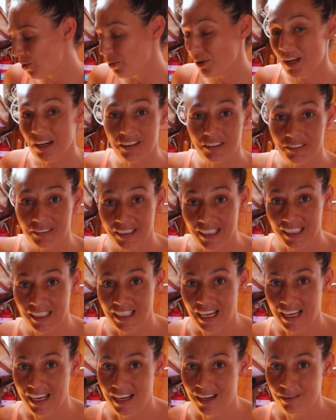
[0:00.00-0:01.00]
We're at a
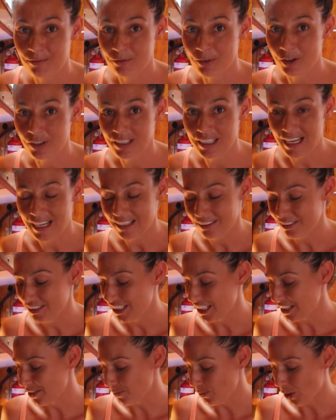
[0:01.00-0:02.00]
really rolly
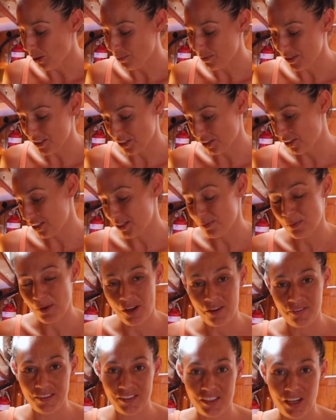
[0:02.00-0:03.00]
anchorage at the moment, so it's a
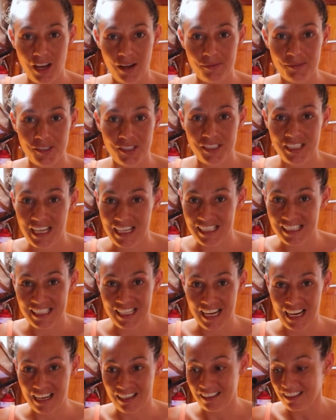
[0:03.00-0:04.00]
perfect time to test
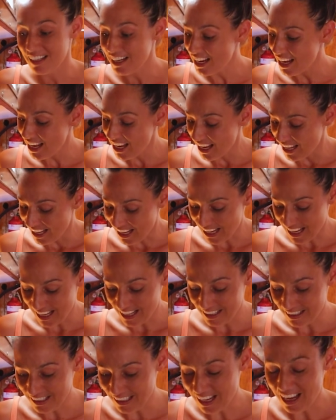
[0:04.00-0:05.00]
out
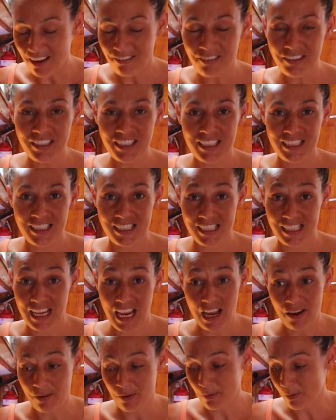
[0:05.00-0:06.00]
the oven and see
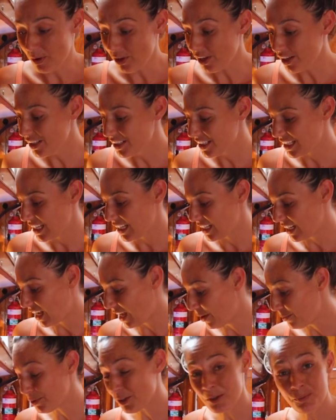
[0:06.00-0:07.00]
how it works. And
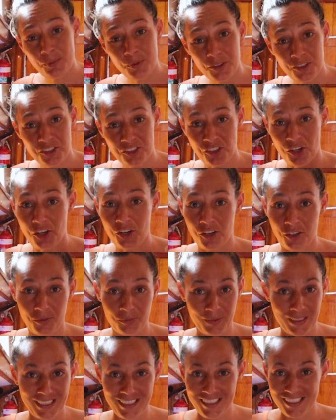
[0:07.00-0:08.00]
I'm going to put a shirt
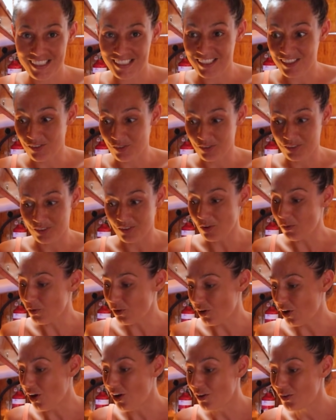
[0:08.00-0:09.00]
on because
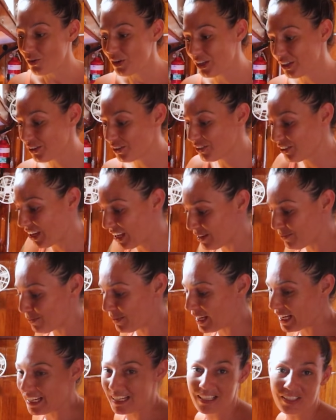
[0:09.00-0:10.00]
hot oil and
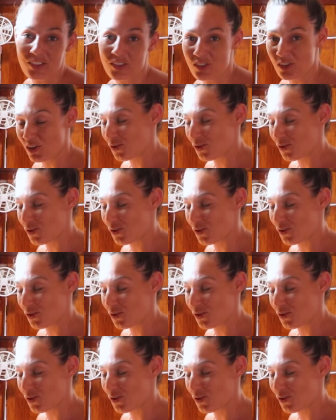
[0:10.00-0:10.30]
me do